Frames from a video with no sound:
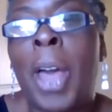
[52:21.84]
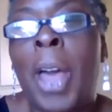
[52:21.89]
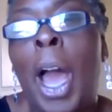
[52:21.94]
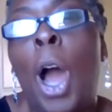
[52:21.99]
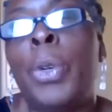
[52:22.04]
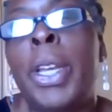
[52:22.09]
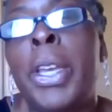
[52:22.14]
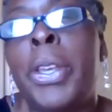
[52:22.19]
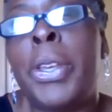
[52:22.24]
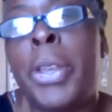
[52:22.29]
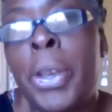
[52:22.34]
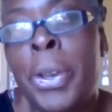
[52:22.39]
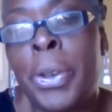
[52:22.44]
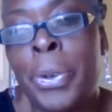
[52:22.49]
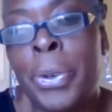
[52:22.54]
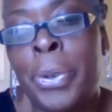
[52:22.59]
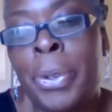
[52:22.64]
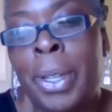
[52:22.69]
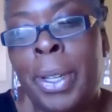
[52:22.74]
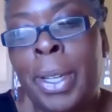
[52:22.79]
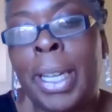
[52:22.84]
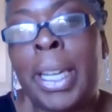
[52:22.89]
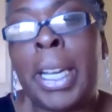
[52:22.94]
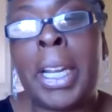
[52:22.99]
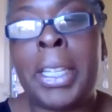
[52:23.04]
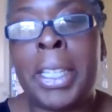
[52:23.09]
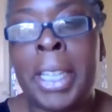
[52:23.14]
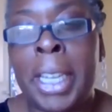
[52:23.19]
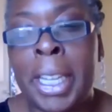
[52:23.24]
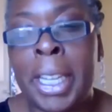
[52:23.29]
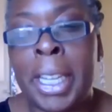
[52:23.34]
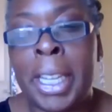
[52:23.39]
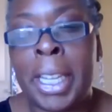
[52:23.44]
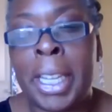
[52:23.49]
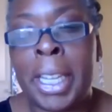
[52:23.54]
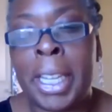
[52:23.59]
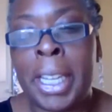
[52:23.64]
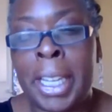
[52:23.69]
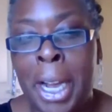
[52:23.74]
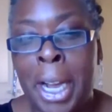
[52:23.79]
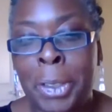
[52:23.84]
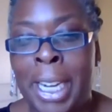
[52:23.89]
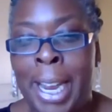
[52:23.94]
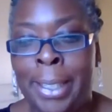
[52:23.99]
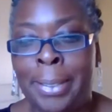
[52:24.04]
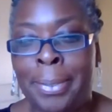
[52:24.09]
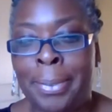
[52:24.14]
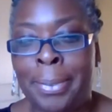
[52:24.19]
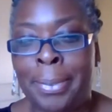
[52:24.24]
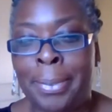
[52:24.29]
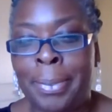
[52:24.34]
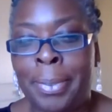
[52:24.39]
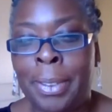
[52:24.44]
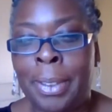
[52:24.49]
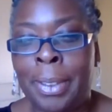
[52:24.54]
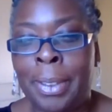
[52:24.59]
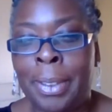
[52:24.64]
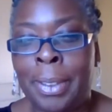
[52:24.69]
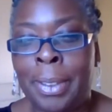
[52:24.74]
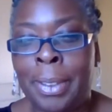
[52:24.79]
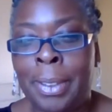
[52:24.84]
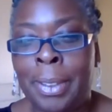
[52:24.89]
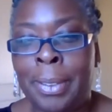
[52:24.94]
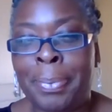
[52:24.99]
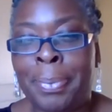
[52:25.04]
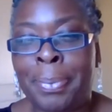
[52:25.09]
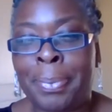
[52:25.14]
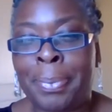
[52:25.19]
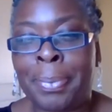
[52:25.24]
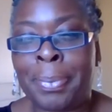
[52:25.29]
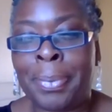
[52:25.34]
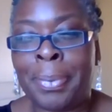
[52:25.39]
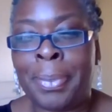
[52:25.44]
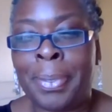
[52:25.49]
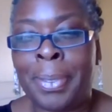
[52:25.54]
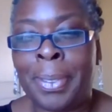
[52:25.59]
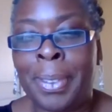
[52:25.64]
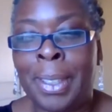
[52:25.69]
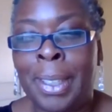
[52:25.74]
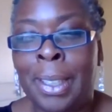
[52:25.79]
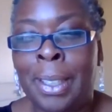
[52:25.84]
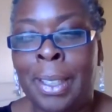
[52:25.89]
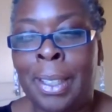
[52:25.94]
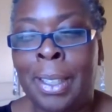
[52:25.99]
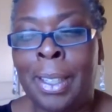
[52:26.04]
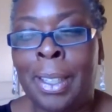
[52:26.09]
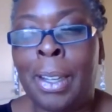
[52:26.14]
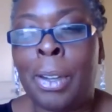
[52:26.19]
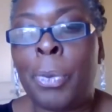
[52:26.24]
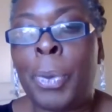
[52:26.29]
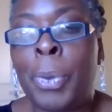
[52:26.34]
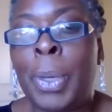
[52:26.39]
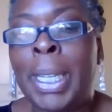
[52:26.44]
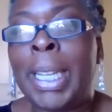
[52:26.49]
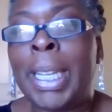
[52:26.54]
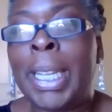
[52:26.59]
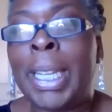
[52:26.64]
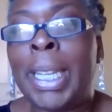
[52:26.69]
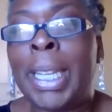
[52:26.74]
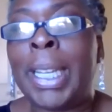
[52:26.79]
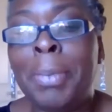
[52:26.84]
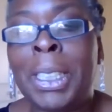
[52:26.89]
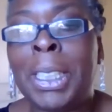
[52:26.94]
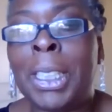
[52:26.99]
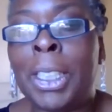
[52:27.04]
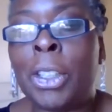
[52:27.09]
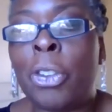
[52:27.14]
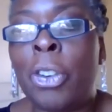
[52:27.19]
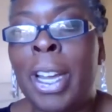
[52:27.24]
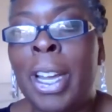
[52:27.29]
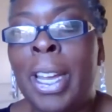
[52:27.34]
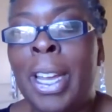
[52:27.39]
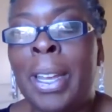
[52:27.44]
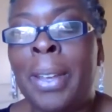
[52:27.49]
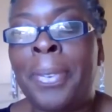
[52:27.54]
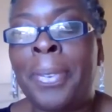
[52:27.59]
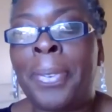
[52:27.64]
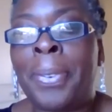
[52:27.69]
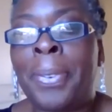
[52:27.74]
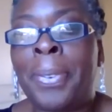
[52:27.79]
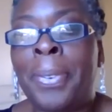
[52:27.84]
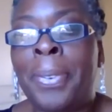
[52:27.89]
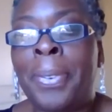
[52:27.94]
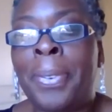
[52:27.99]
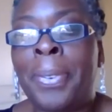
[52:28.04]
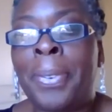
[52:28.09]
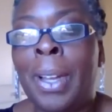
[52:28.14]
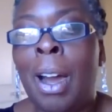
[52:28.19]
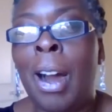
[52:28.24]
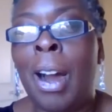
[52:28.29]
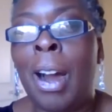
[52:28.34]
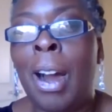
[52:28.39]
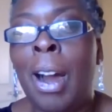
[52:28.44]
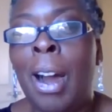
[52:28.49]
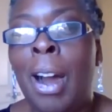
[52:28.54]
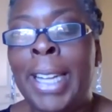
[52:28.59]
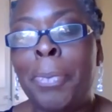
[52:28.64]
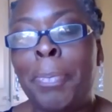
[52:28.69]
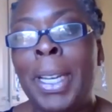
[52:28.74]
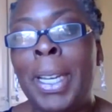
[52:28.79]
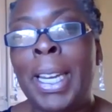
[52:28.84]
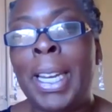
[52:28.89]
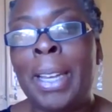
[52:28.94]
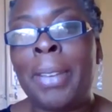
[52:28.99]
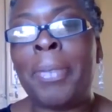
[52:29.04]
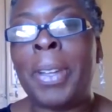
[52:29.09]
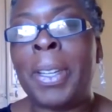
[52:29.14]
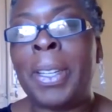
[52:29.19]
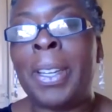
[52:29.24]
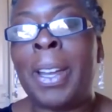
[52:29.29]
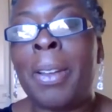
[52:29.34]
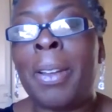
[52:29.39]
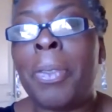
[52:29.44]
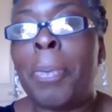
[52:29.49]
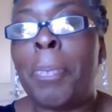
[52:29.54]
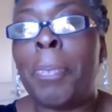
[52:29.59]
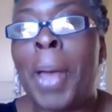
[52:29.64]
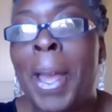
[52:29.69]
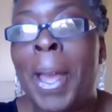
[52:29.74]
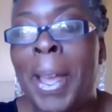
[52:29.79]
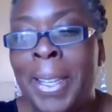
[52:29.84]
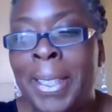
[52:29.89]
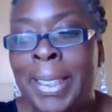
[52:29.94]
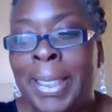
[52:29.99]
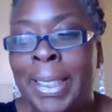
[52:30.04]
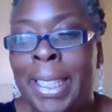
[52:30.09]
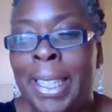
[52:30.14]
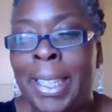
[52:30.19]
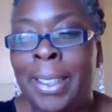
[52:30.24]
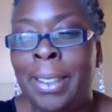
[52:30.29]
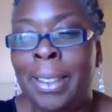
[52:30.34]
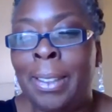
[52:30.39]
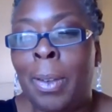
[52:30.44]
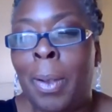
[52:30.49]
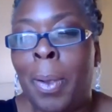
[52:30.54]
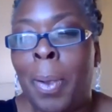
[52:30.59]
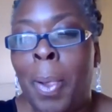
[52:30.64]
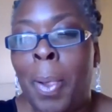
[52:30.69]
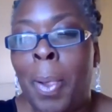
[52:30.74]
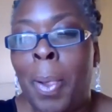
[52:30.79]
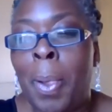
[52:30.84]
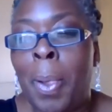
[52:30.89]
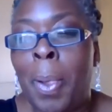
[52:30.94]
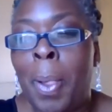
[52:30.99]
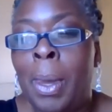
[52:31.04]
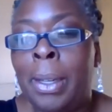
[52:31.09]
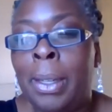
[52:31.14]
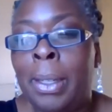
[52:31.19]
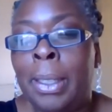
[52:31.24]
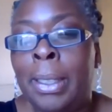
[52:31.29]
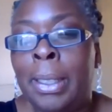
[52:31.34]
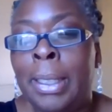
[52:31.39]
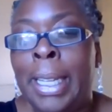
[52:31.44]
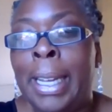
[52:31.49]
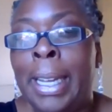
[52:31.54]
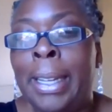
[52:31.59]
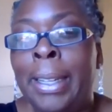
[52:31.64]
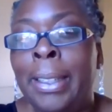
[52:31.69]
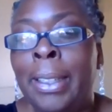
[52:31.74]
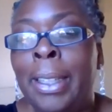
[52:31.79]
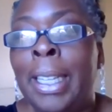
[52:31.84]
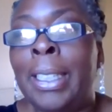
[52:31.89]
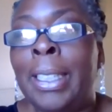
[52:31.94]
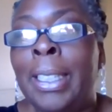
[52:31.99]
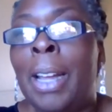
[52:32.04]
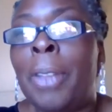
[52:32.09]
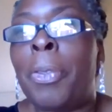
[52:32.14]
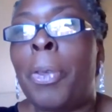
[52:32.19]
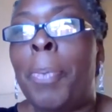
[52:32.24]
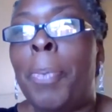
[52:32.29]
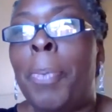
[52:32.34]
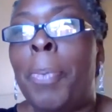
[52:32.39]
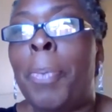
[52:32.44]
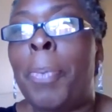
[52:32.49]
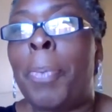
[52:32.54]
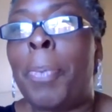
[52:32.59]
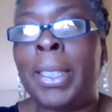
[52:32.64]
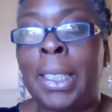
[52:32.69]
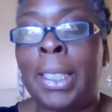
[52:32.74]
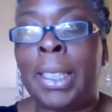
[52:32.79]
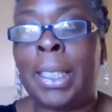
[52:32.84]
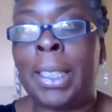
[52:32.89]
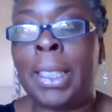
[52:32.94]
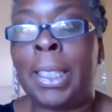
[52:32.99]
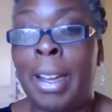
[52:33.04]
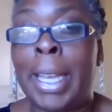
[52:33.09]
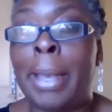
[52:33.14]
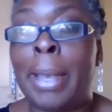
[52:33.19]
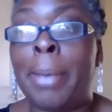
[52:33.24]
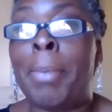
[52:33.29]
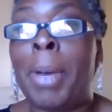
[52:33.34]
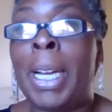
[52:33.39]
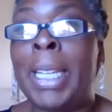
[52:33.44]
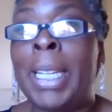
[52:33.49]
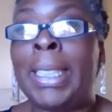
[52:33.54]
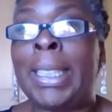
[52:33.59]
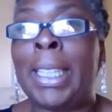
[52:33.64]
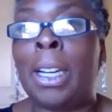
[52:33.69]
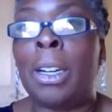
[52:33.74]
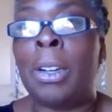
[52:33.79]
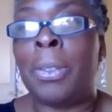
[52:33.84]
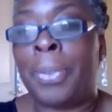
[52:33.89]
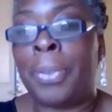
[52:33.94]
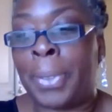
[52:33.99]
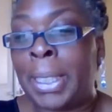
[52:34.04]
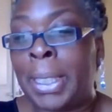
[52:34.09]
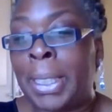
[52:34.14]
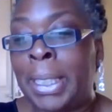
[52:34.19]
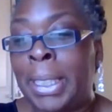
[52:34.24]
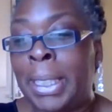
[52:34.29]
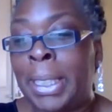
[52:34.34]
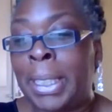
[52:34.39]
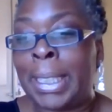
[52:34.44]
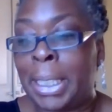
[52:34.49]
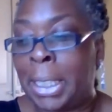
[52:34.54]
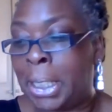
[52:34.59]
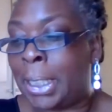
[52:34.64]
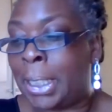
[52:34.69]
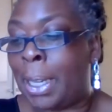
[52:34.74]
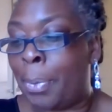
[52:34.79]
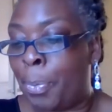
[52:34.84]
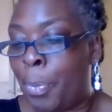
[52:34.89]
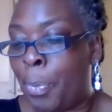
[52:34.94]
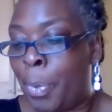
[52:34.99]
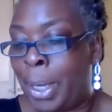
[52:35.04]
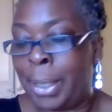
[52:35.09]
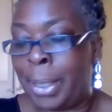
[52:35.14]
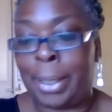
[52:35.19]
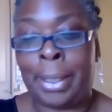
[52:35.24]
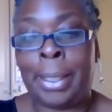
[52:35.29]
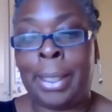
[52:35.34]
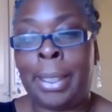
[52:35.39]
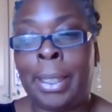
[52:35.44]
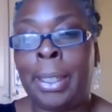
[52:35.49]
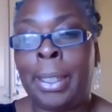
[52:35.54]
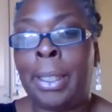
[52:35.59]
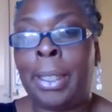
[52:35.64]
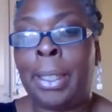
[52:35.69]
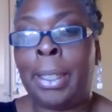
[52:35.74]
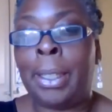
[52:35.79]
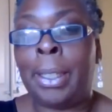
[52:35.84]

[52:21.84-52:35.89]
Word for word: that only you can negotiate. Mm. When it comes to grief, I don't believe another person, yeah, another person, i.e., myself, can say to someone,